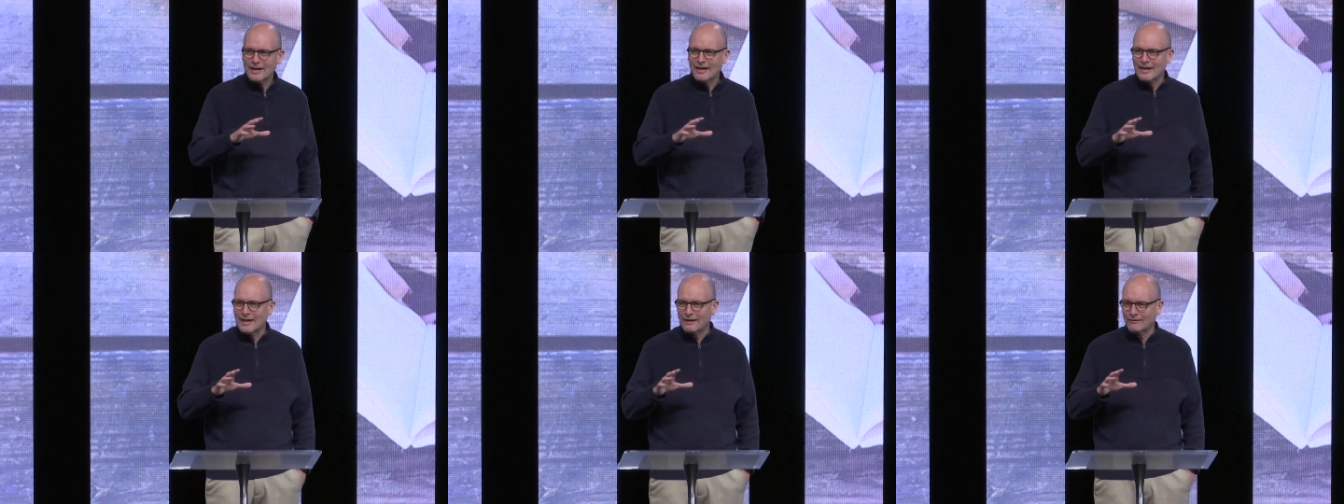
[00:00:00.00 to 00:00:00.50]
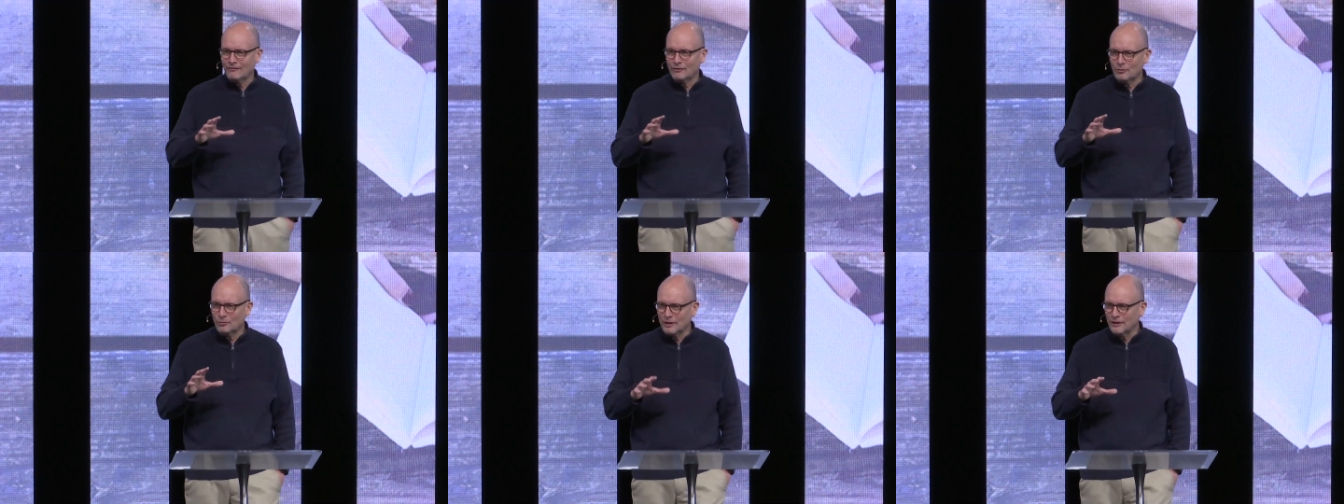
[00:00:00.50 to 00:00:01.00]
have
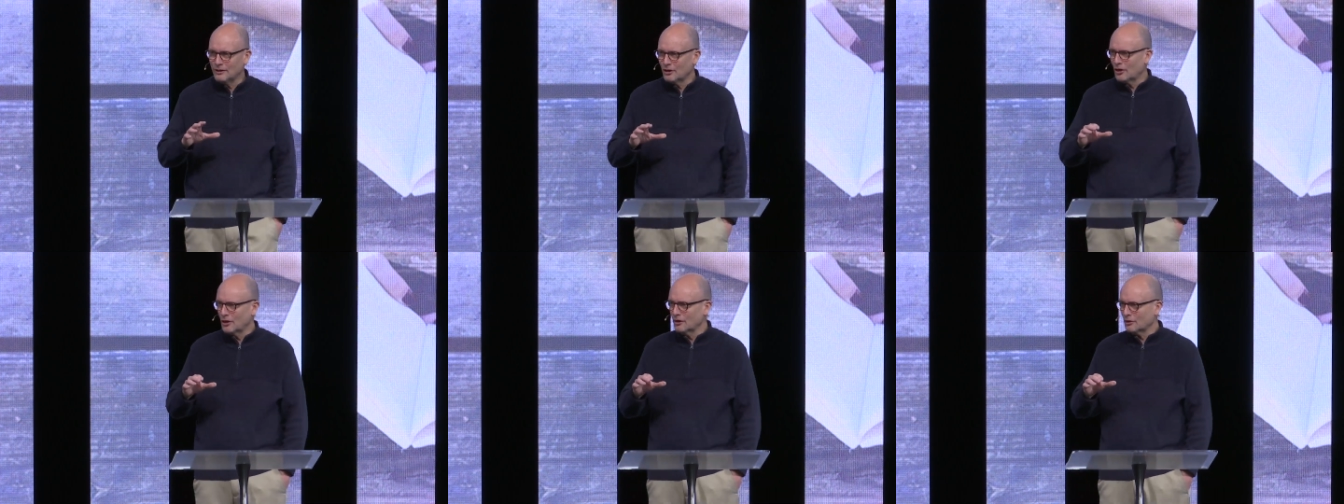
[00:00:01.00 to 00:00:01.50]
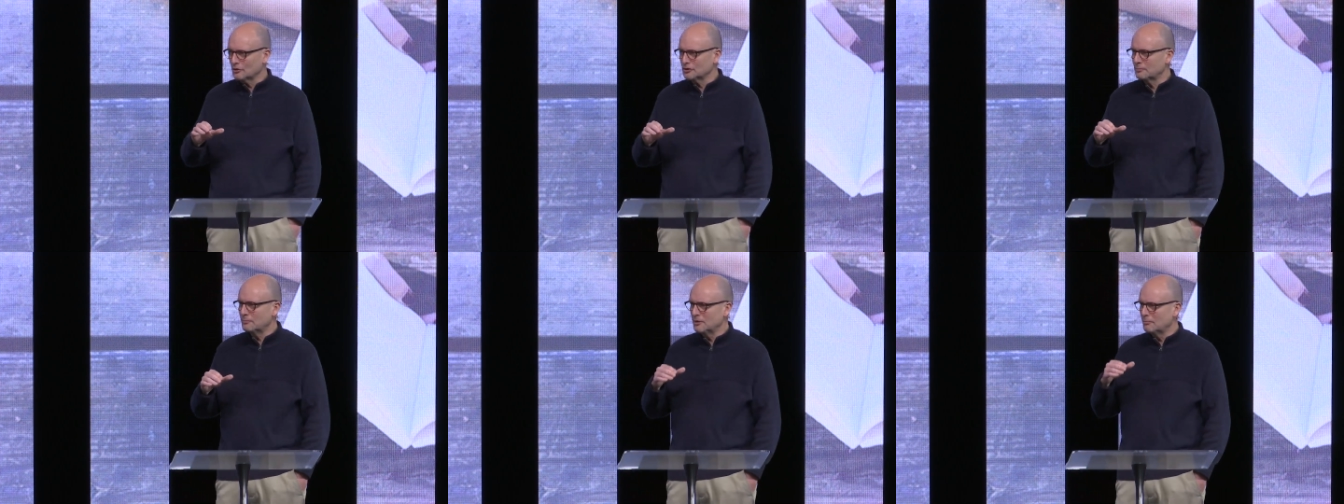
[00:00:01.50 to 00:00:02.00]
written articles
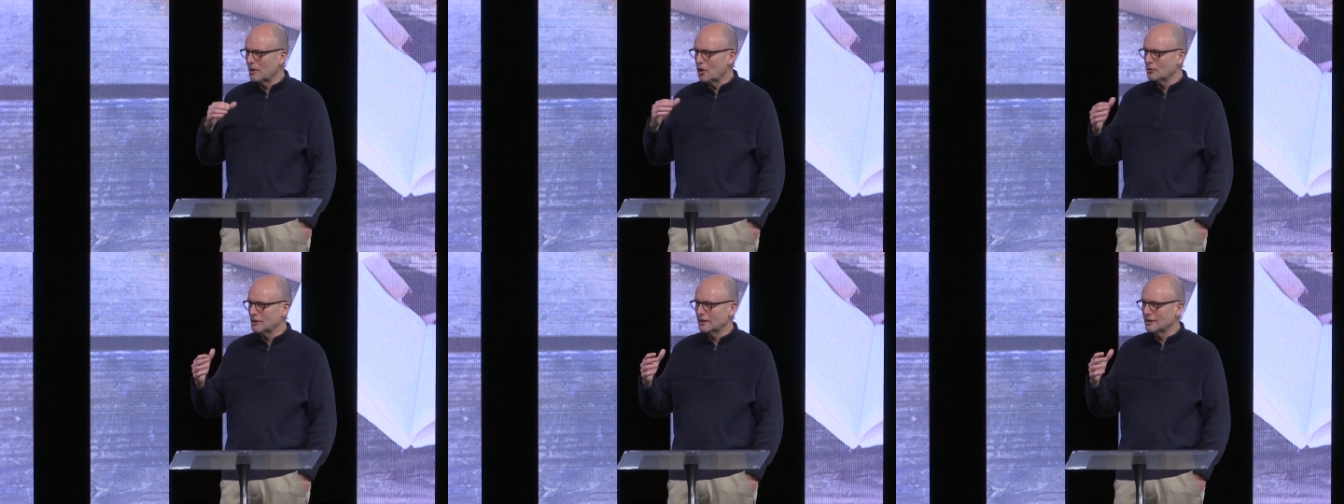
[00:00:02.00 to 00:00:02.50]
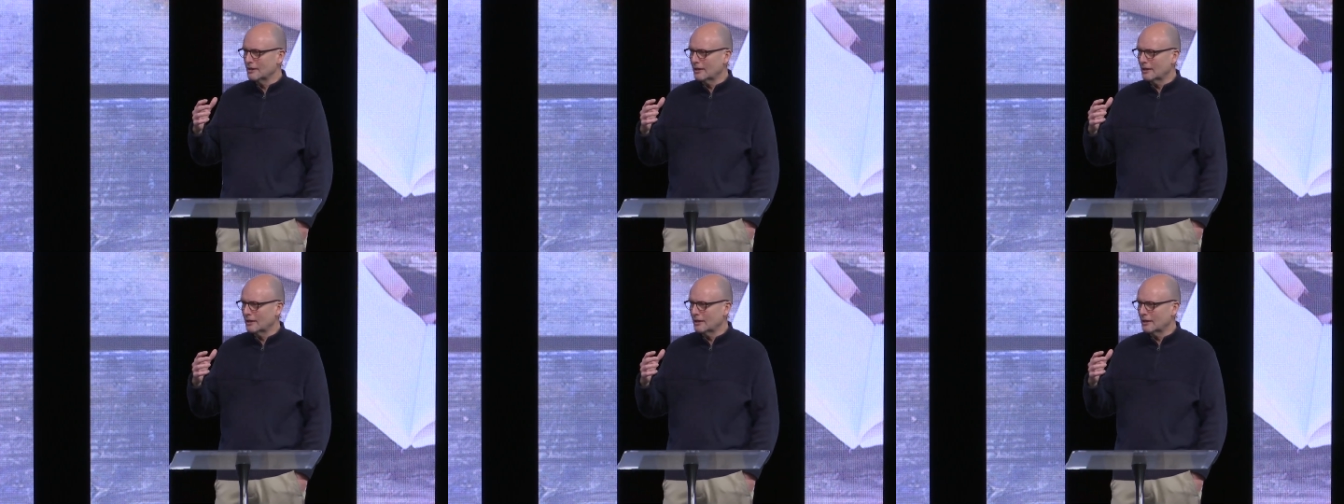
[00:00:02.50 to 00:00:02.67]
bemoaning